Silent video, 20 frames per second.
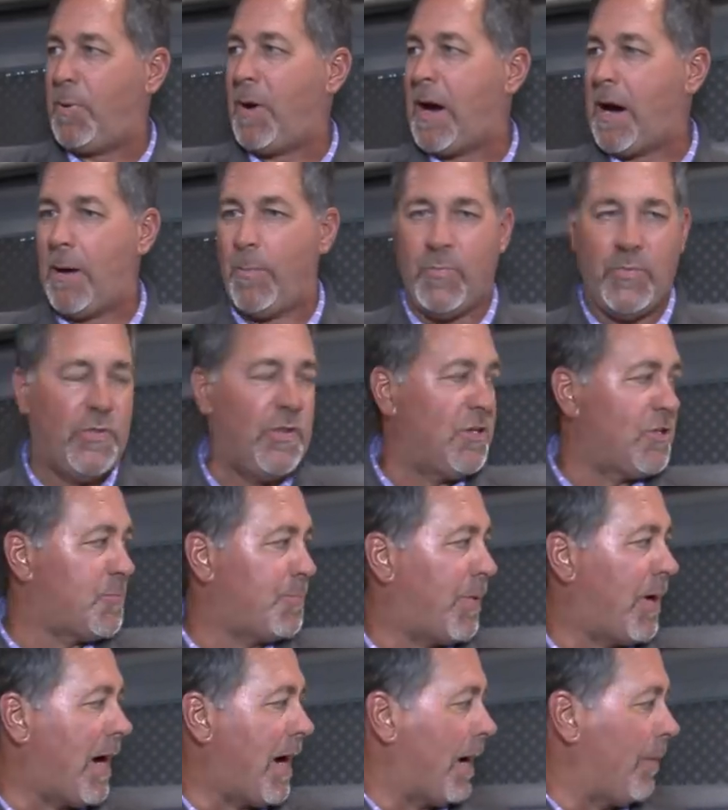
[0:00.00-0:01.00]
pop. This yep.
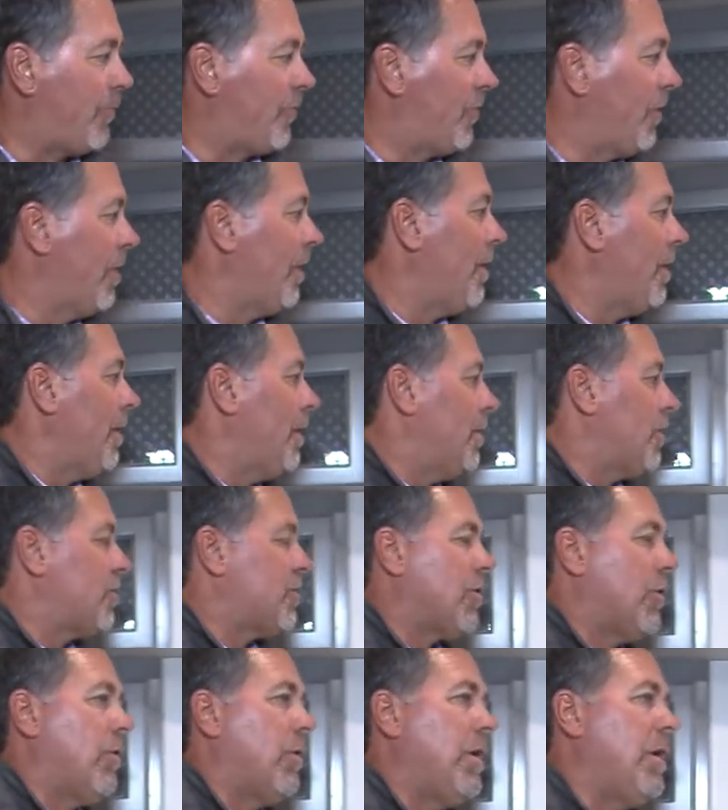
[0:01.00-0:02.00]
pops.
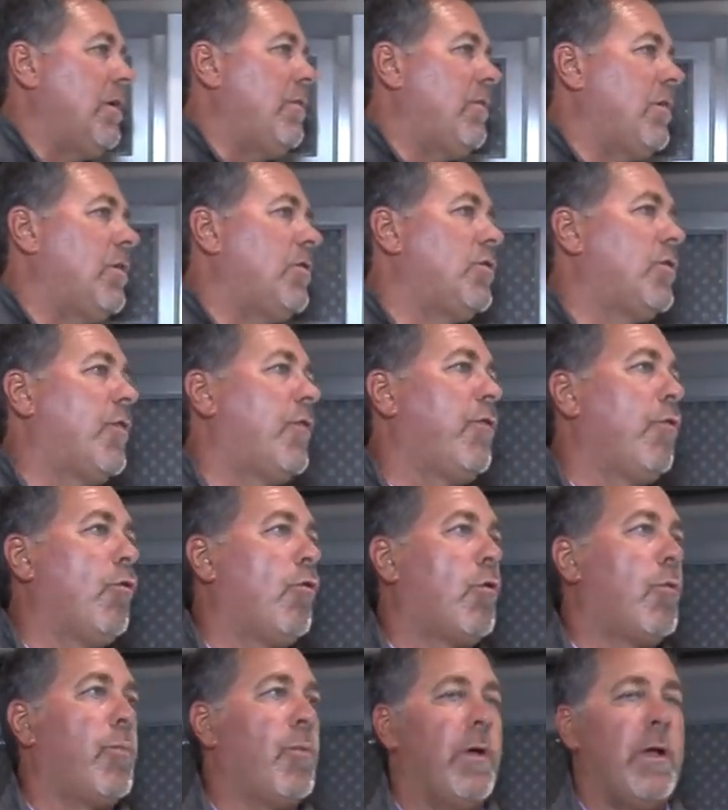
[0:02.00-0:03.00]
So even in your
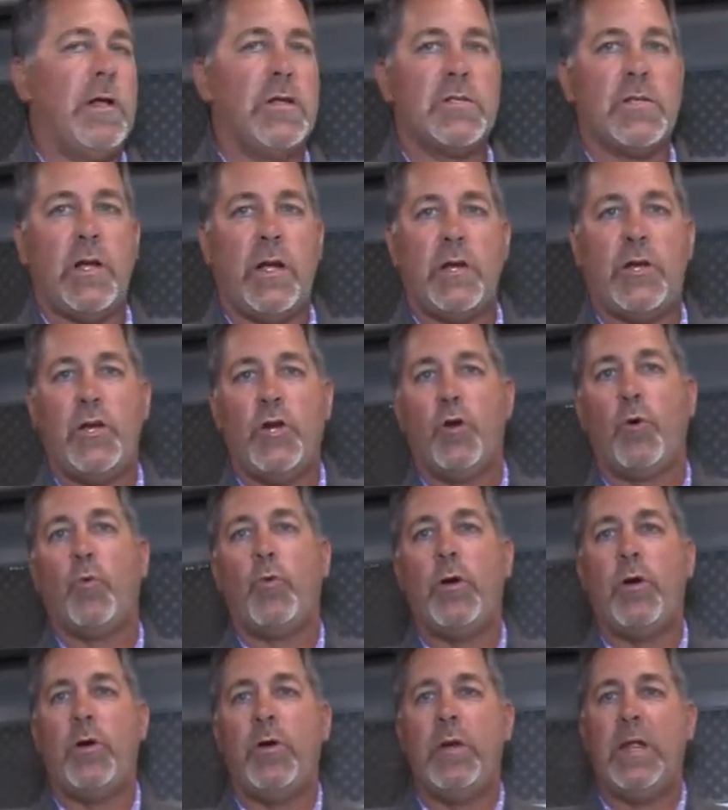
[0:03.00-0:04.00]
floor plans, like your
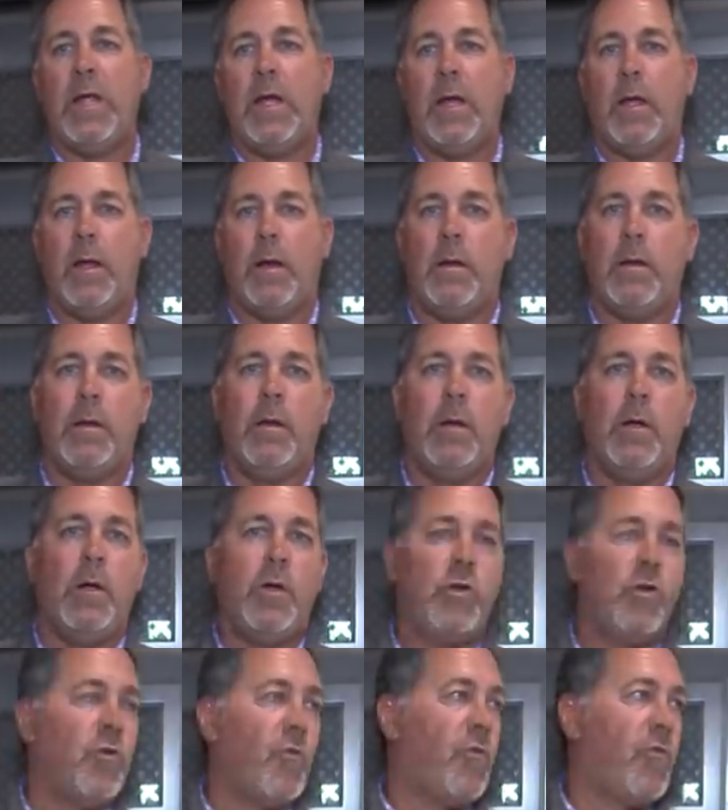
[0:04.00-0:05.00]
rear den,
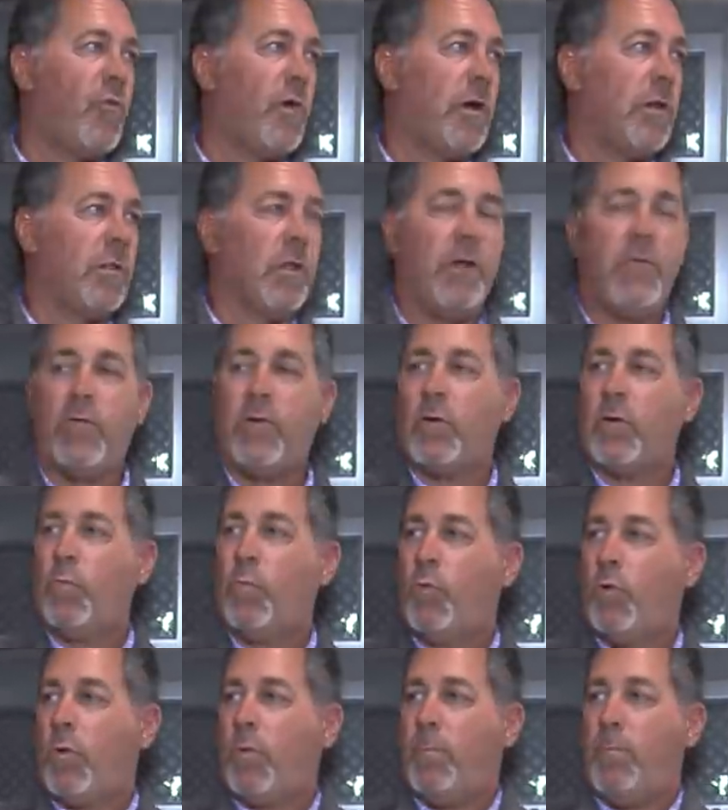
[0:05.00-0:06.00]
your front living room,
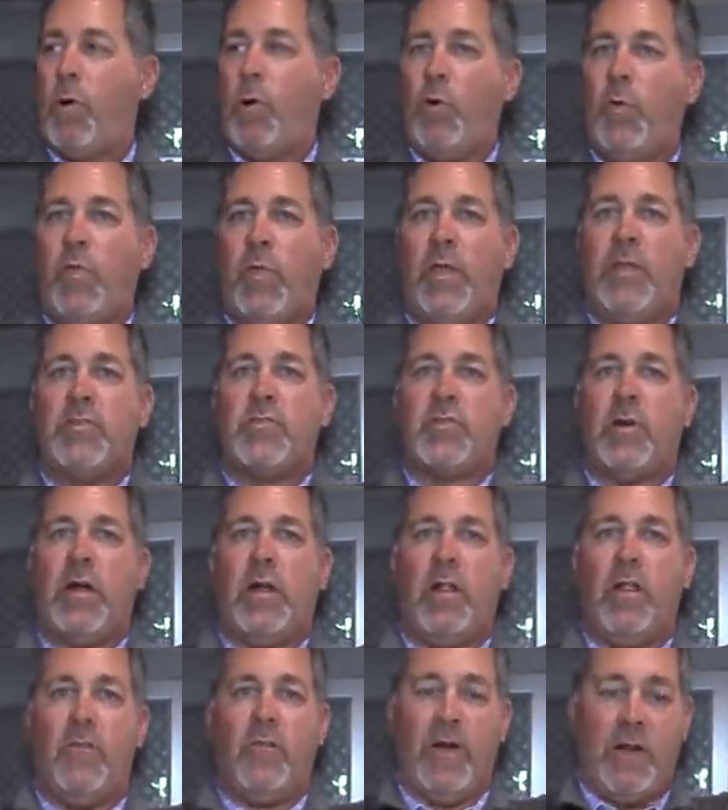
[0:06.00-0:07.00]
where both ends are
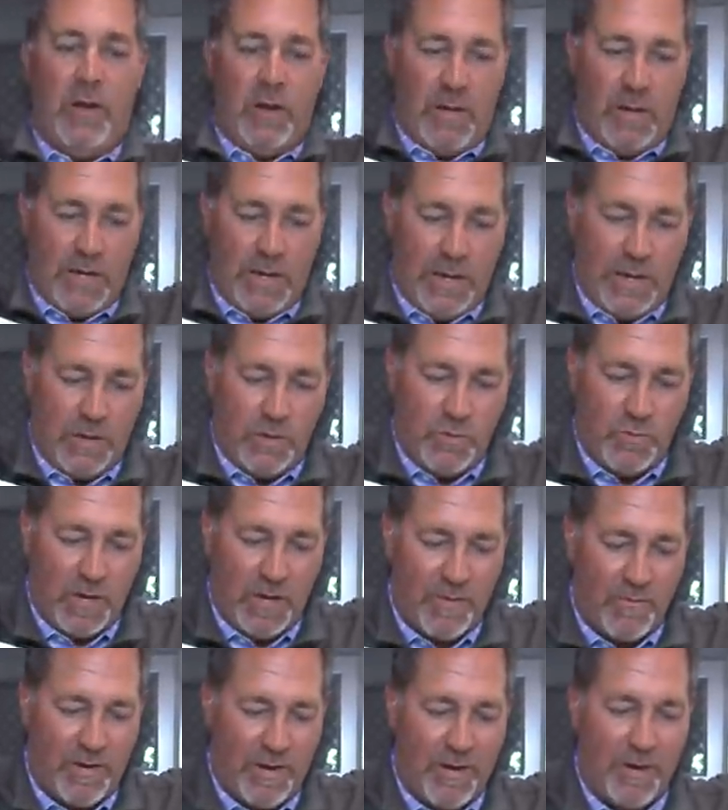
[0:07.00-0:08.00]
elevated, and you
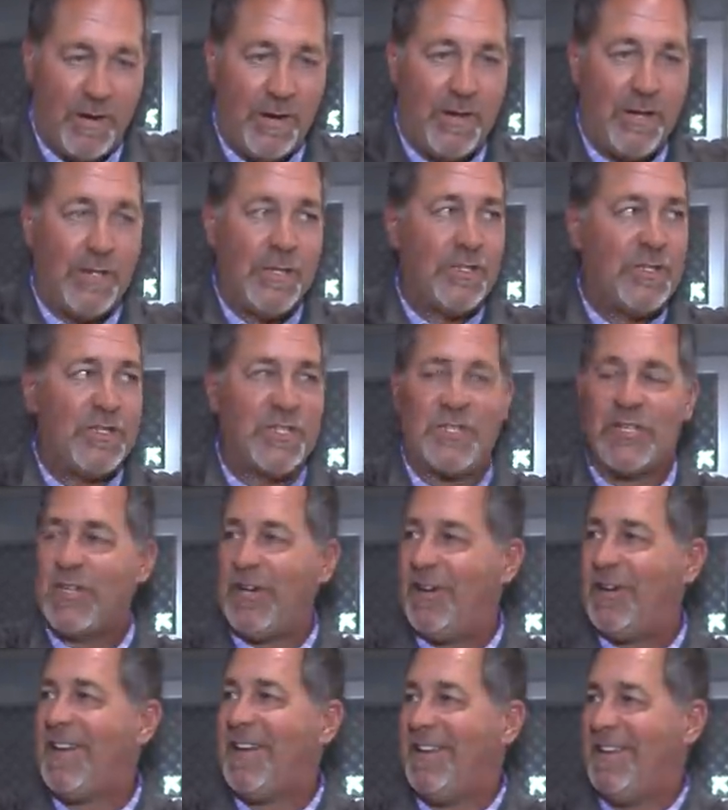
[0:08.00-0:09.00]
have a
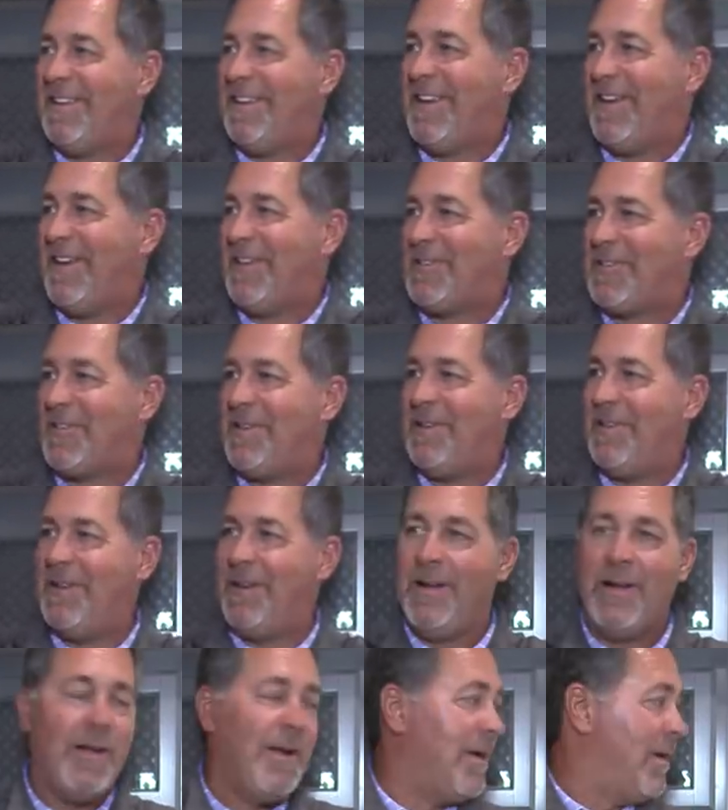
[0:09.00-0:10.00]
sunken kitchen.
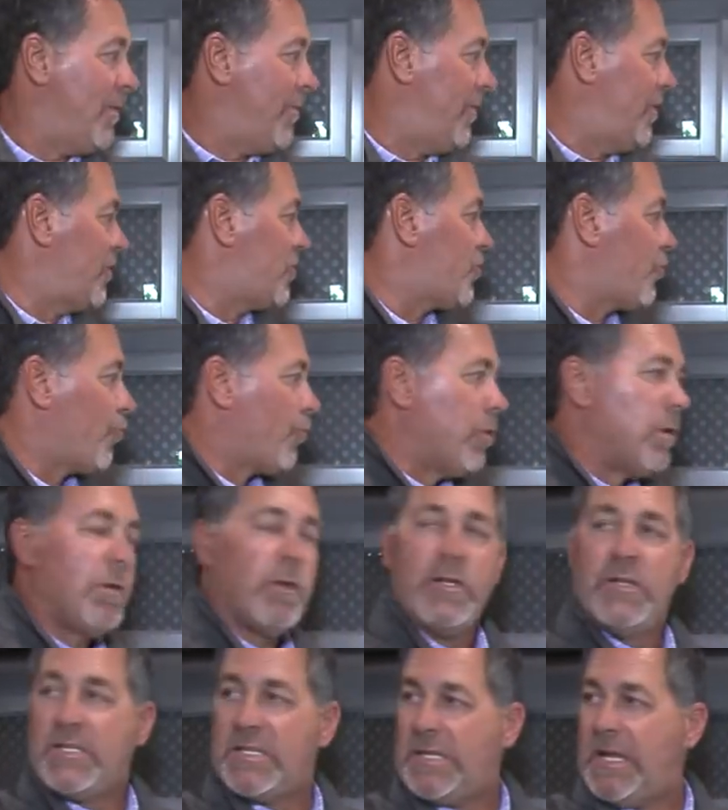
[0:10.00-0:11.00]
Sure. This
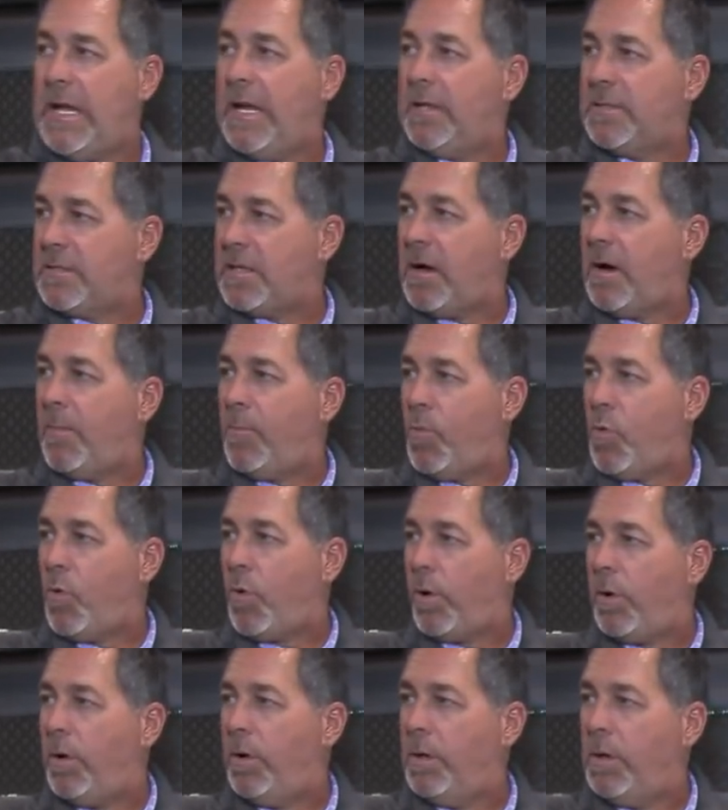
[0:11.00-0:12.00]
really stands out. Oh
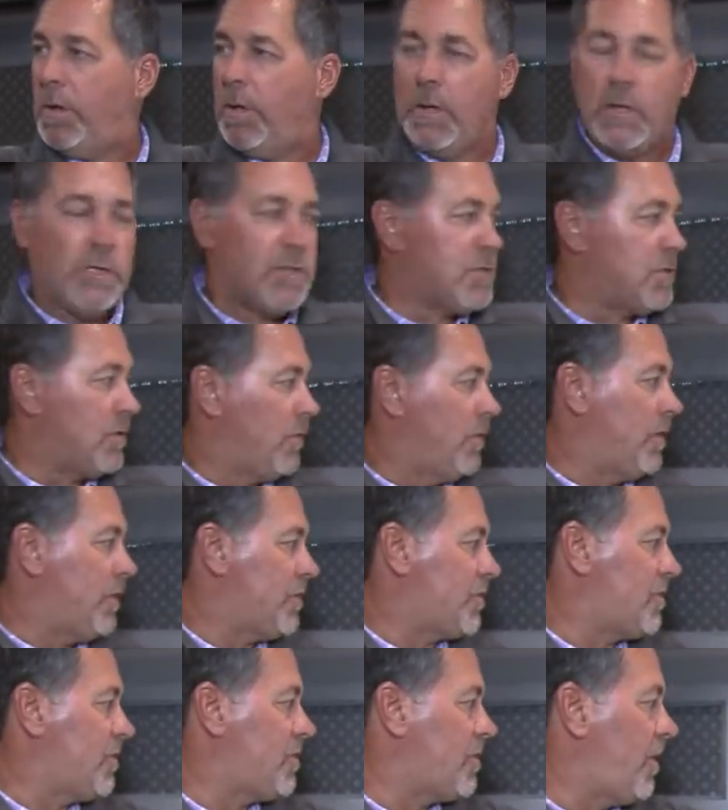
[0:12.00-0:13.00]
yeah. More. So
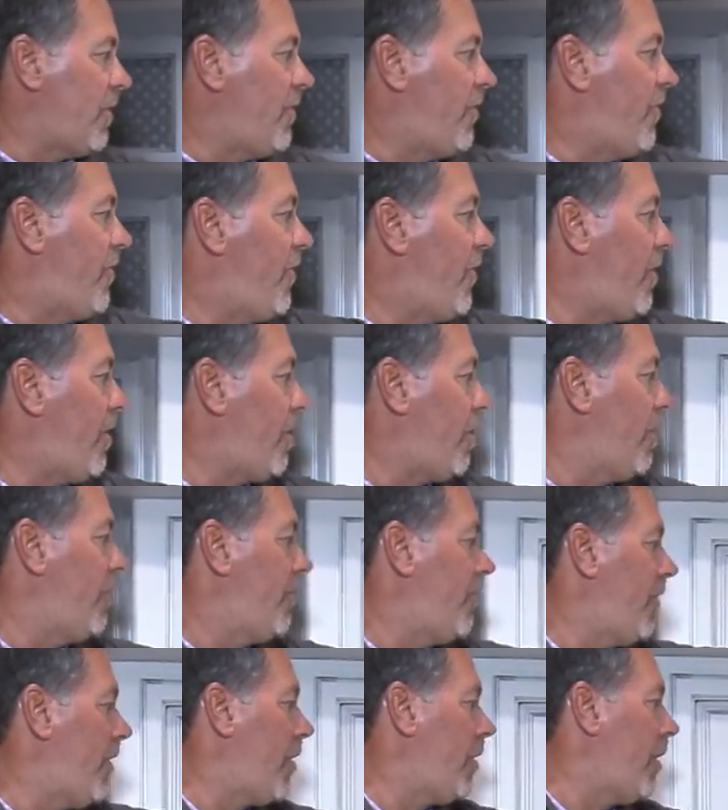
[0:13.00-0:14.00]
this is a very,
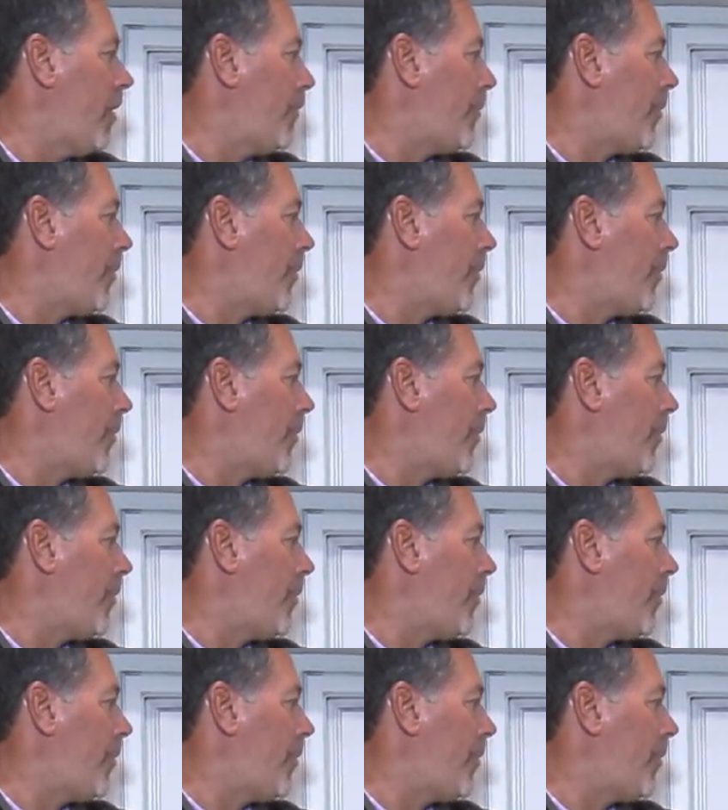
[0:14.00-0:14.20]
very